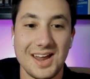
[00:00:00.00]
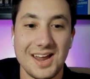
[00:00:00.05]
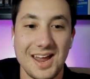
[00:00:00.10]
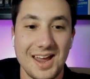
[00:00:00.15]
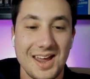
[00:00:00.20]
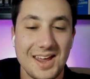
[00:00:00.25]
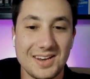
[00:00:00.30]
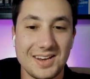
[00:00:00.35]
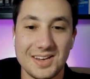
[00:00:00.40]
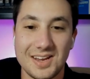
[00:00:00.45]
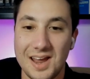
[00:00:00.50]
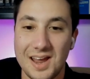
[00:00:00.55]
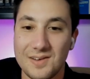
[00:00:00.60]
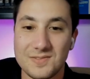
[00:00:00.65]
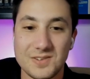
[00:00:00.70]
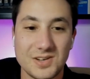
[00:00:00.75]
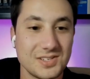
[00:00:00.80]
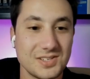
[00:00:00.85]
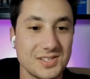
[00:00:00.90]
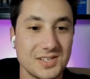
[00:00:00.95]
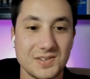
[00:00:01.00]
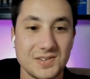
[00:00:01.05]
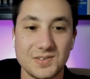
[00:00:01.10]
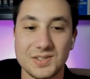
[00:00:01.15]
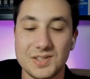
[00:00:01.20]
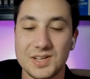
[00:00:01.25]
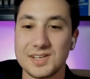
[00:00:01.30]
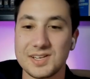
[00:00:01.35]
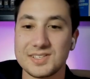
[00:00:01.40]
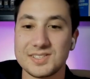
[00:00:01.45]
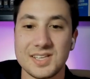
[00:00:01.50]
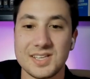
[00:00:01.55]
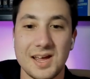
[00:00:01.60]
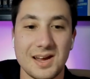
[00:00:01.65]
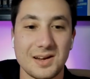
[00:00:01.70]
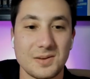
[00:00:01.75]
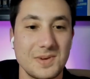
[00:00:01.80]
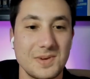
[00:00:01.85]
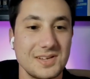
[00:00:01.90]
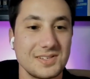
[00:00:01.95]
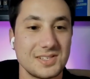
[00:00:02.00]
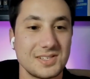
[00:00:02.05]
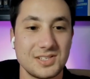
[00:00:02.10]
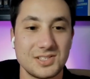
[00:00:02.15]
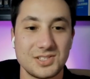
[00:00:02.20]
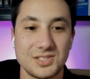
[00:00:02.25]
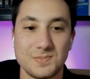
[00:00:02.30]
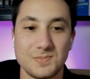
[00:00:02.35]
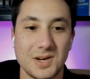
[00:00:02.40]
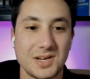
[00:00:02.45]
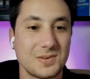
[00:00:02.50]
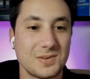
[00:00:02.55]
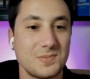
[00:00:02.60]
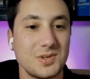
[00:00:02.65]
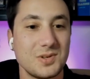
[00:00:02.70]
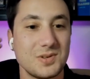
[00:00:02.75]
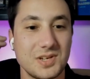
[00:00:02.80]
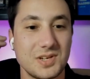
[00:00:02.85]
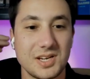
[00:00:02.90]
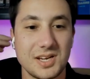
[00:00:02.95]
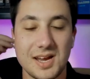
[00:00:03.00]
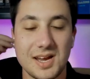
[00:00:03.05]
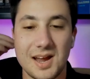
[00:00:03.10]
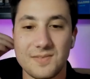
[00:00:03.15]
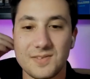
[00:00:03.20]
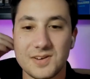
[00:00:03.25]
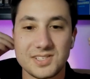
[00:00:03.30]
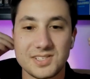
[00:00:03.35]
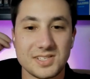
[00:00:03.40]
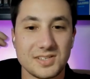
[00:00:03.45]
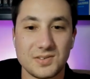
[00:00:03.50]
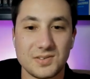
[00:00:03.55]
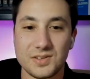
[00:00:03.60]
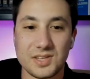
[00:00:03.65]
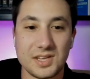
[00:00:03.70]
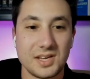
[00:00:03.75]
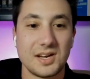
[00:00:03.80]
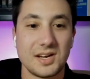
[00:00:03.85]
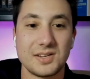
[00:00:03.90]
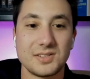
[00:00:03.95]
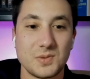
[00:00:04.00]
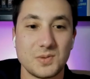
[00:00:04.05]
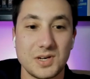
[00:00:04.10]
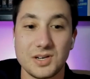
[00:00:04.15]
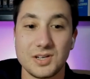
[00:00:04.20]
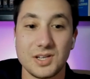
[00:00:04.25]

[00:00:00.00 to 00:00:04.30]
and every single like Slack message in my community, every single thing on Twitter.